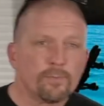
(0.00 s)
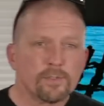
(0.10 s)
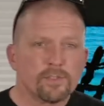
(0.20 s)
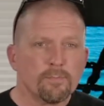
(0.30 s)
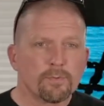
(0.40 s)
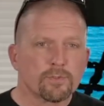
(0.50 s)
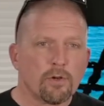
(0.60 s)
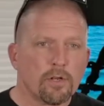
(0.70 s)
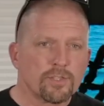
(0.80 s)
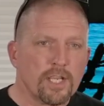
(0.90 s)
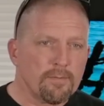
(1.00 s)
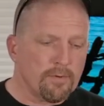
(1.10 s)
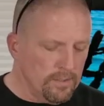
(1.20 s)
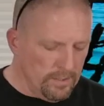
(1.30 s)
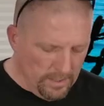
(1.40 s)
simple charge
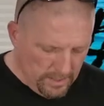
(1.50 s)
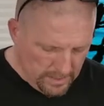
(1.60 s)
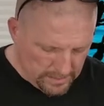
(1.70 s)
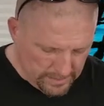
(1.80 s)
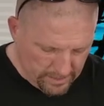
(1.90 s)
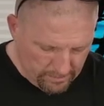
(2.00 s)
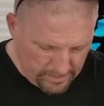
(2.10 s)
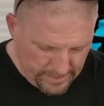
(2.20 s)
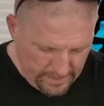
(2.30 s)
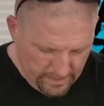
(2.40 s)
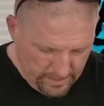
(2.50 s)
cable, literally